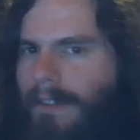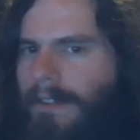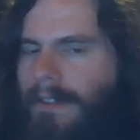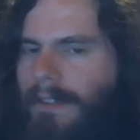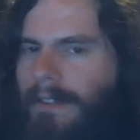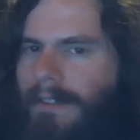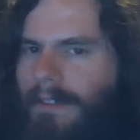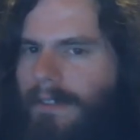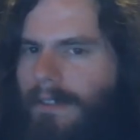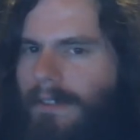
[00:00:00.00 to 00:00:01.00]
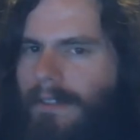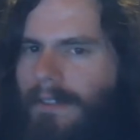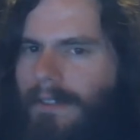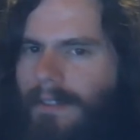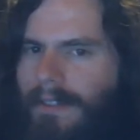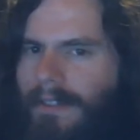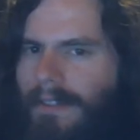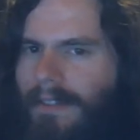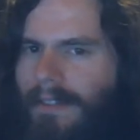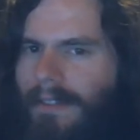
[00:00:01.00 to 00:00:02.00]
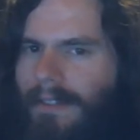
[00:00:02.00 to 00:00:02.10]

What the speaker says: Nobody speaks.